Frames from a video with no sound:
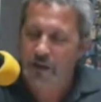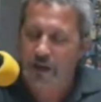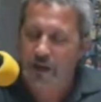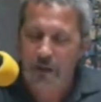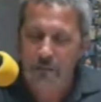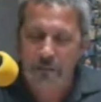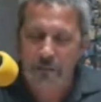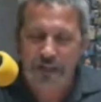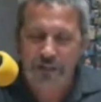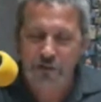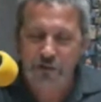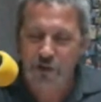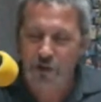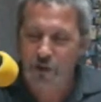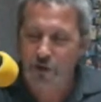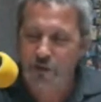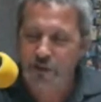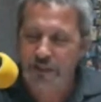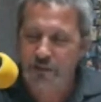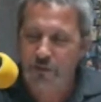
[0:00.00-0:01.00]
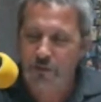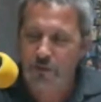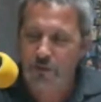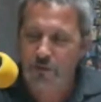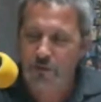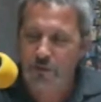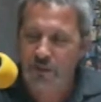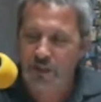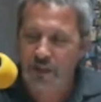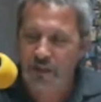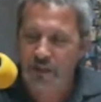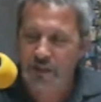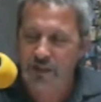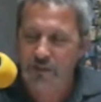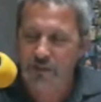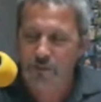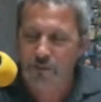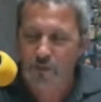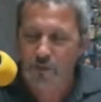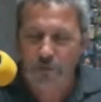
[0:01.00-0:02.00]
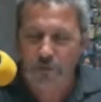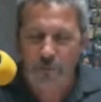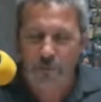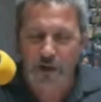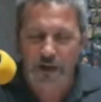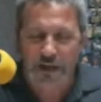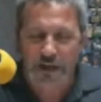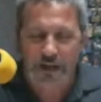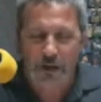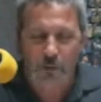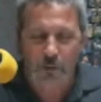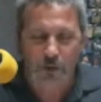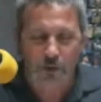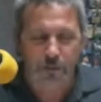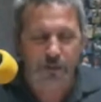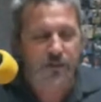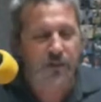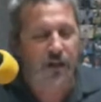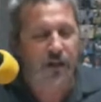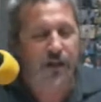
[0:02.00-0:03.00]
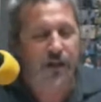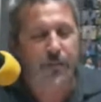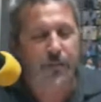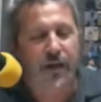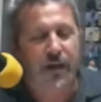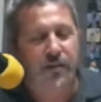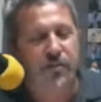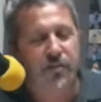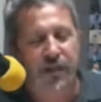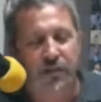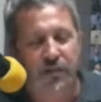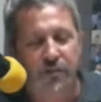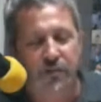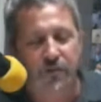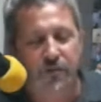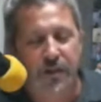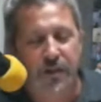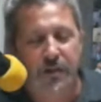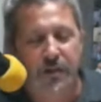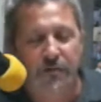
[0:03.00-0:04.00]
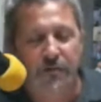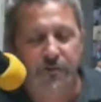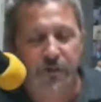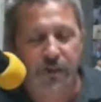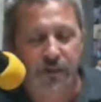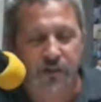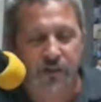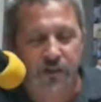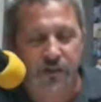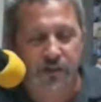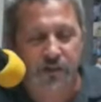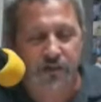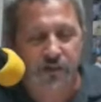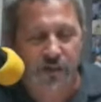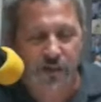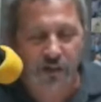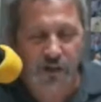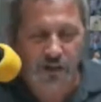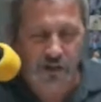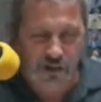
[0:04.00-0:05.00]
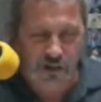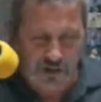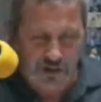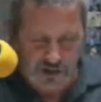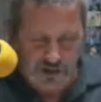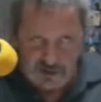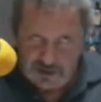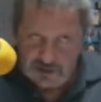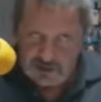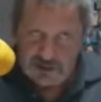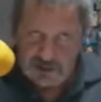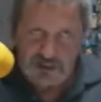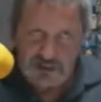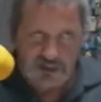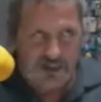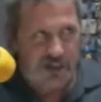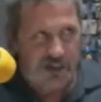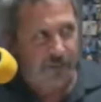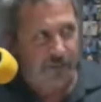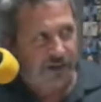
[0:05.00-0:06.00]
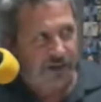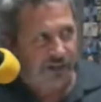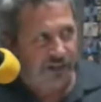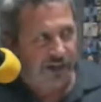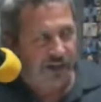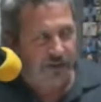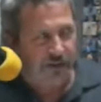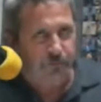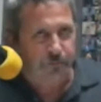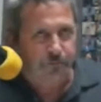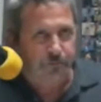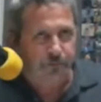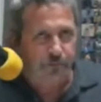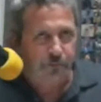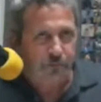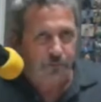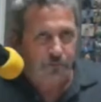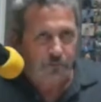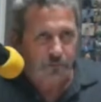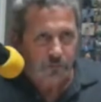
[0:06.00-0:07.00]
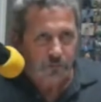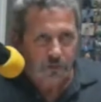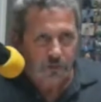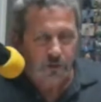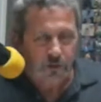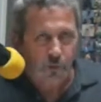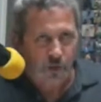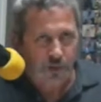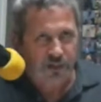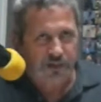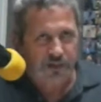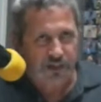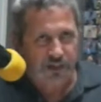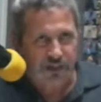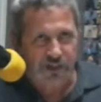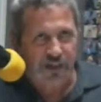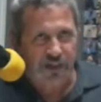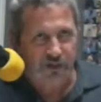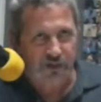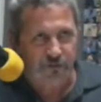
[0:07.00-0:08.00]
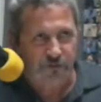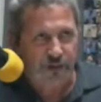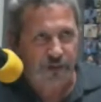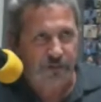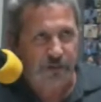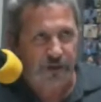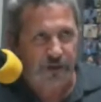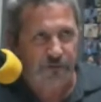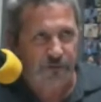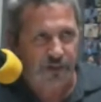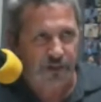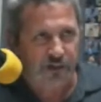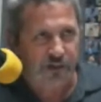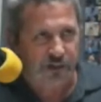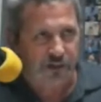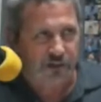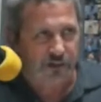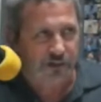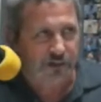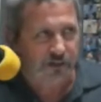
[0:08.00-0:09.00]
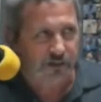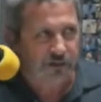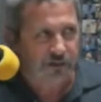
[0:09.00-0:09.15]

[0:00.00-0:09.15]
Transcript: I'm Matt, your host, and we were discussing before the break how we're going to be talking about ejector feed malfunctions. Let's think about that. What is an ejector feed malfunction?